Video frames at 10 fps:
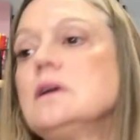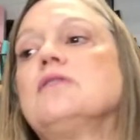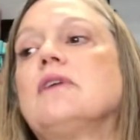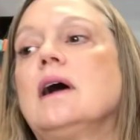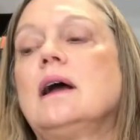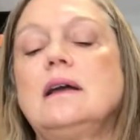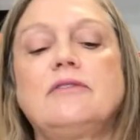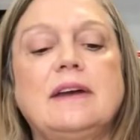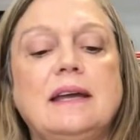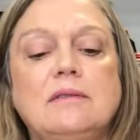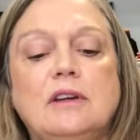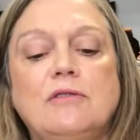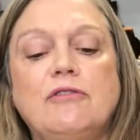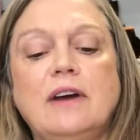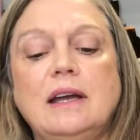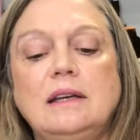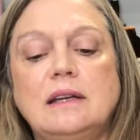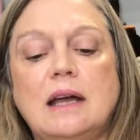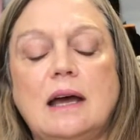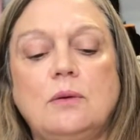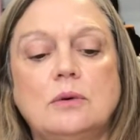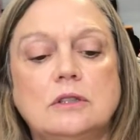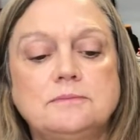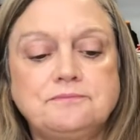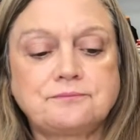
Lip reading: If I can find it, I will.